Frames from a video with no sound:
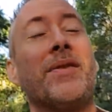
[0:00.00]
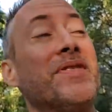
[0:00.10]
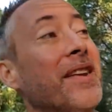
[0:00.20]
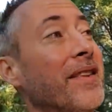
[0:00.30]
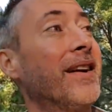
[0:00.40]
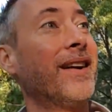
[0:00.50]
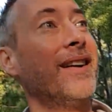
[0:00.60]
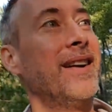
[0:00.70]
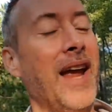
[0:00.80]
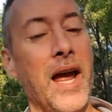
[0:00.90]
sitting
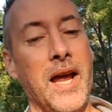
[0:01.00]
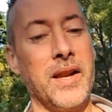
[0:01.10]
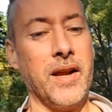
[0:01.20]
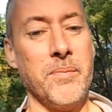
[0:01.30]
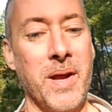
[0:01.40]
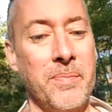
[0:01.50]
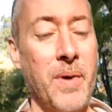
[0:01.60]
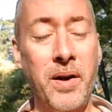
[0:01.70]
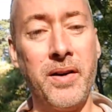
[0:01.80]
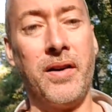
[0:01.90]
there, and my
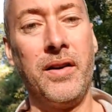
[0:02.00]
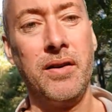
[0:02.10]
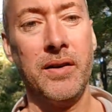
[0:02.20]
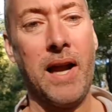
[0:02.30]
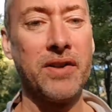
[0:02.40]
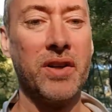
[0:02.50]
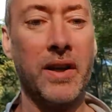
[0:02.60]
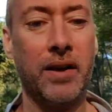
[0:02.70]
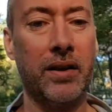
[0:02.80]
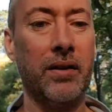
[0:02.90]
partner
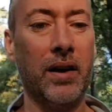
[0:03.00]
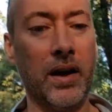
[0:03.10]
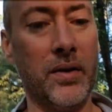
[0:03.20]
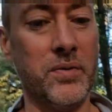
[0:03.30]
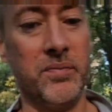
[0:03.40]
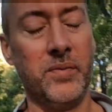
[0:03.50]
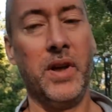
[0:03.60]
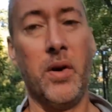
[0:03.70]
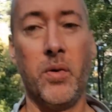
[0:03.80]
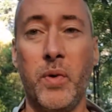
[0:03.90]
actually,
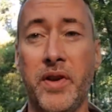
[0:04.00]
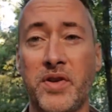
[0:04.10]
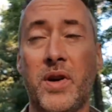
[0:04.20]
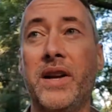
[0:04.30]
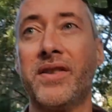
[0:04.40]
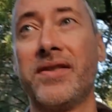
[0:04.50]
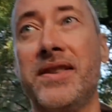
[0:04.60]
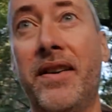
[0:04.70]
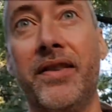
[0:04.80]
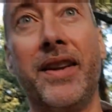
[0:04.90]
with his crutches
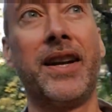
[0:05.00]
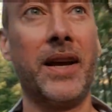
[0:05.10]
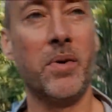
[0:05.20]
and everything, came